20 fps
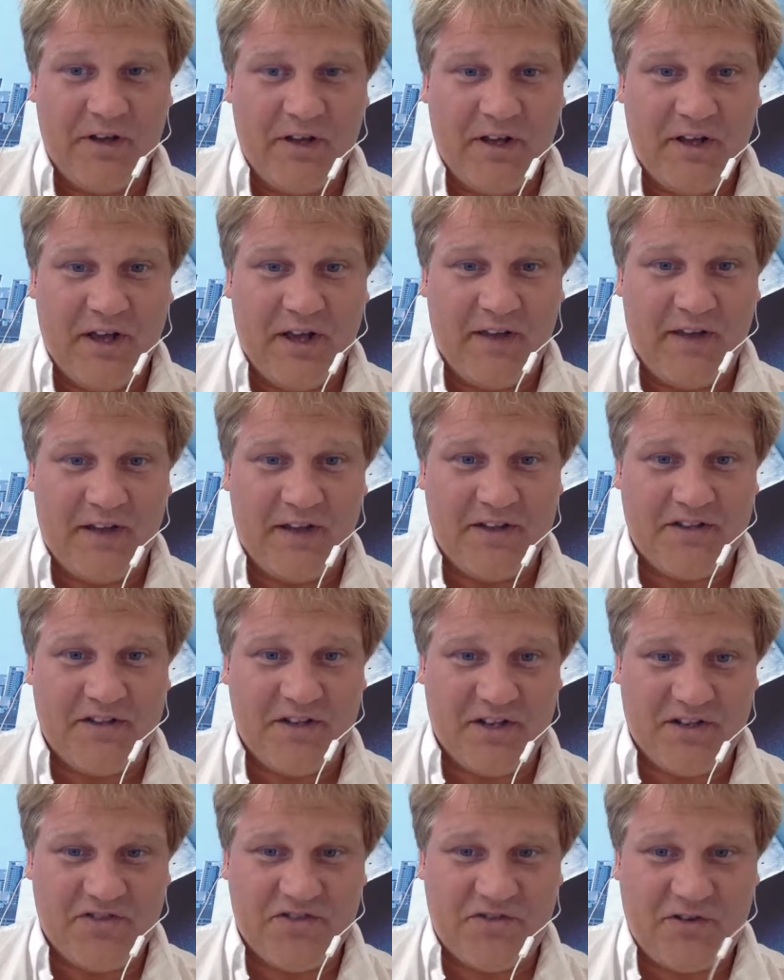And that's
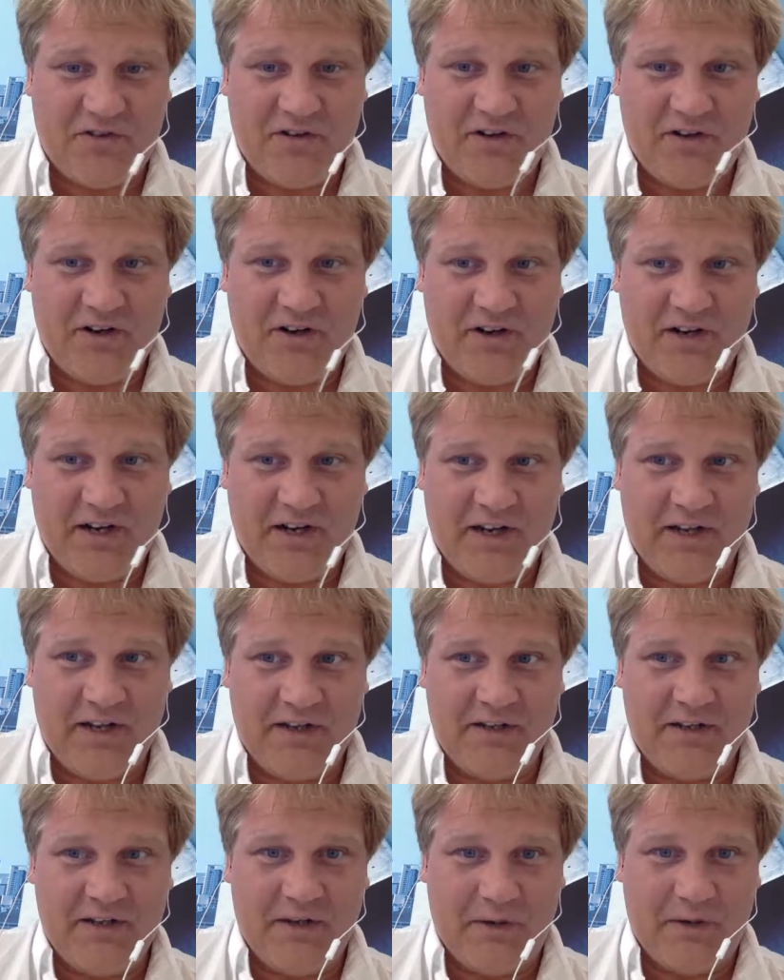an extraordinarily,
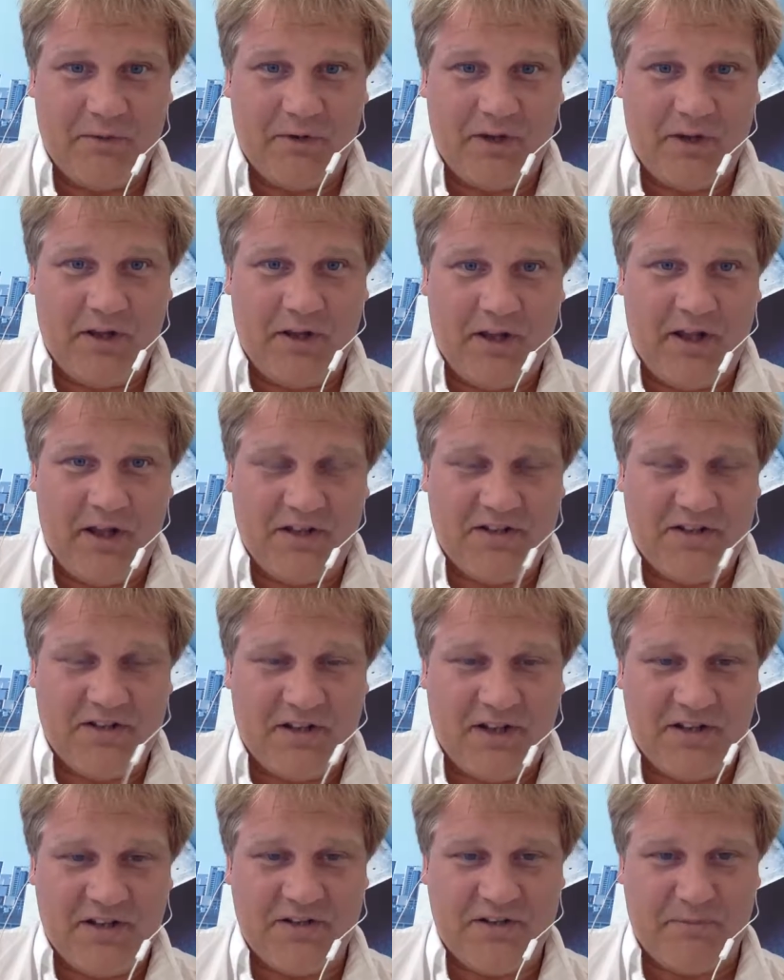it's
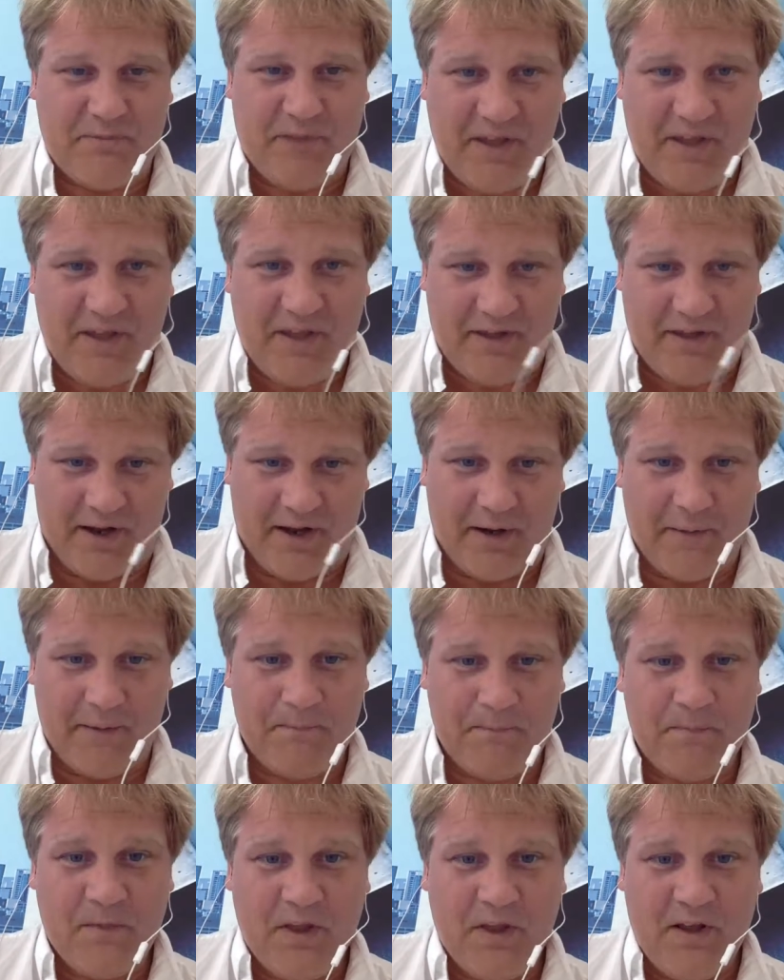a big
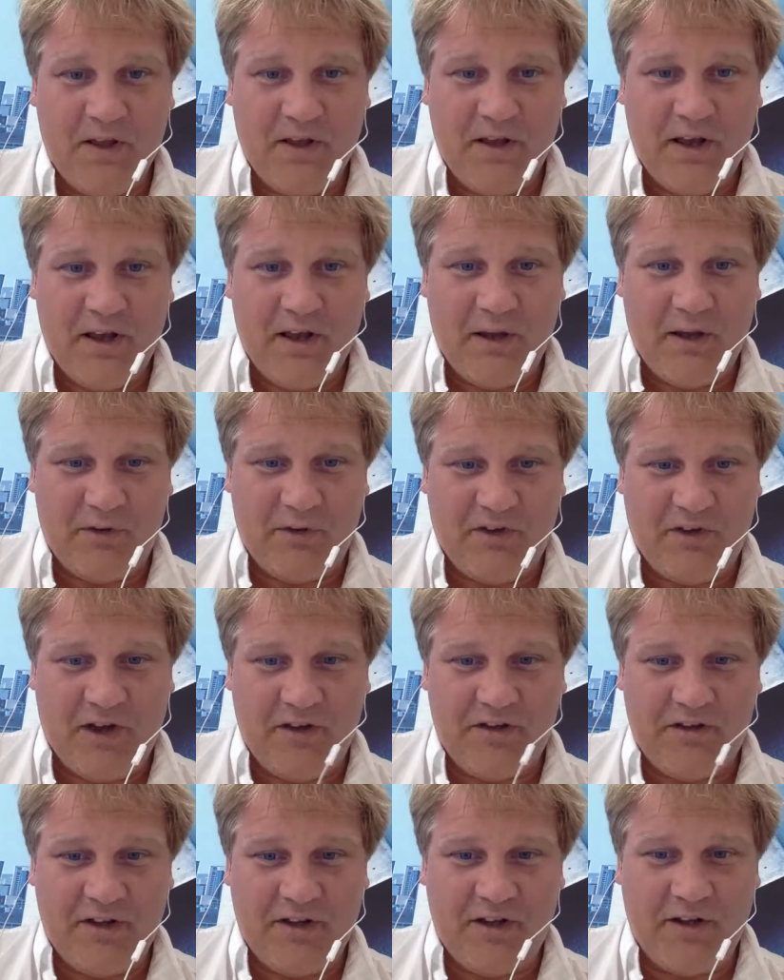thing. And we've
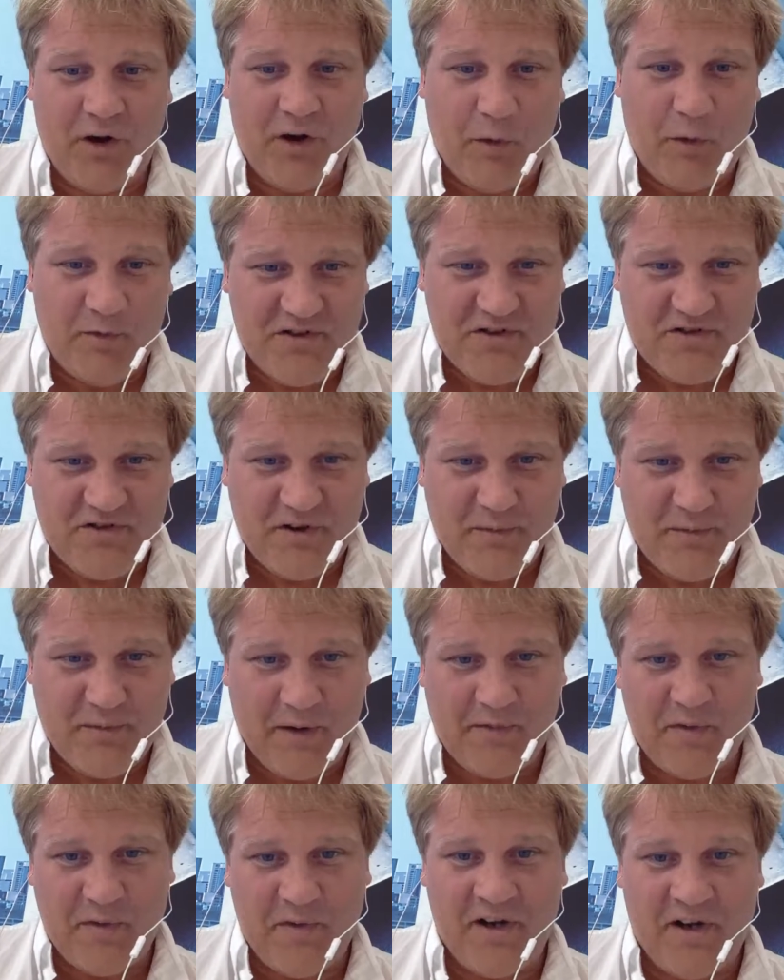got the
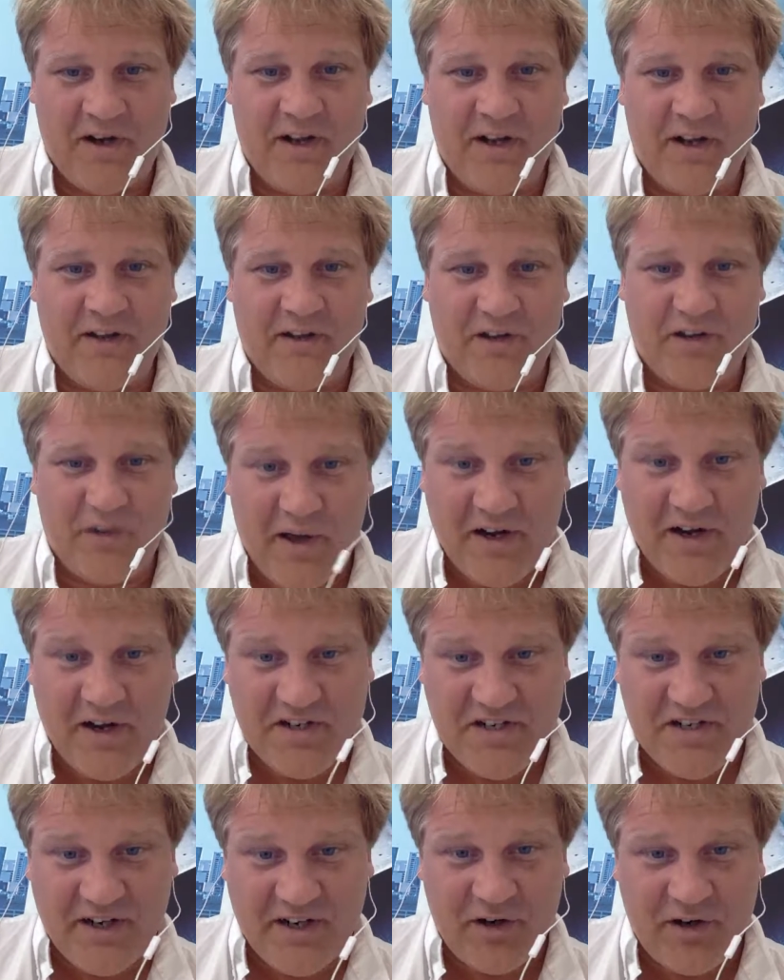OpenStreetMap community and the
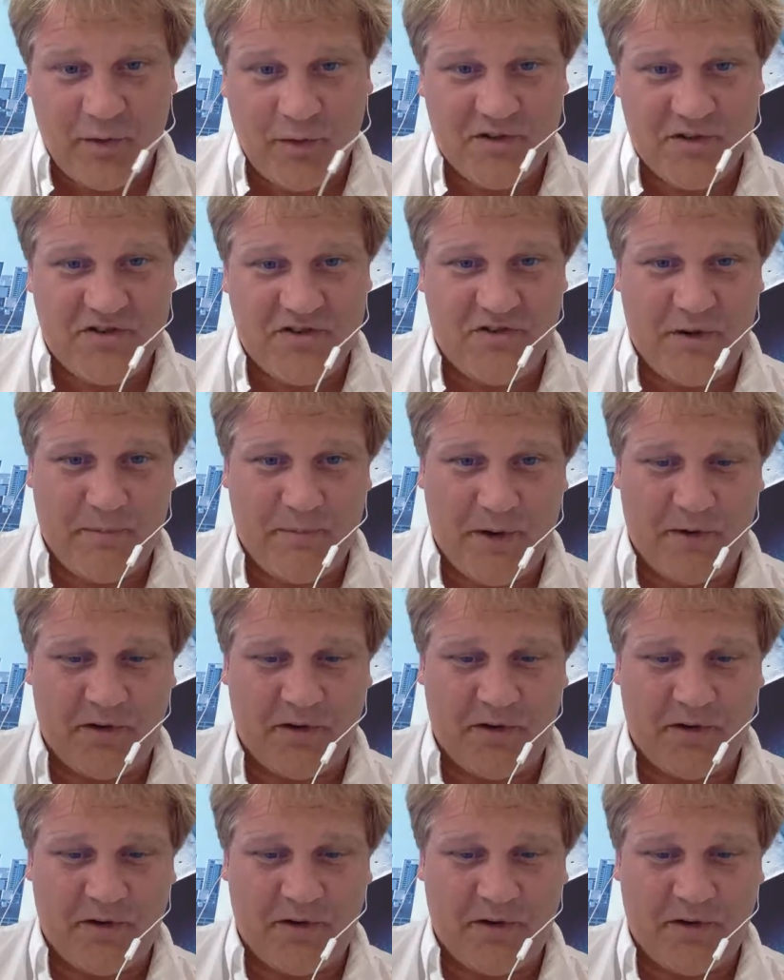humanitarian OpenStreetMap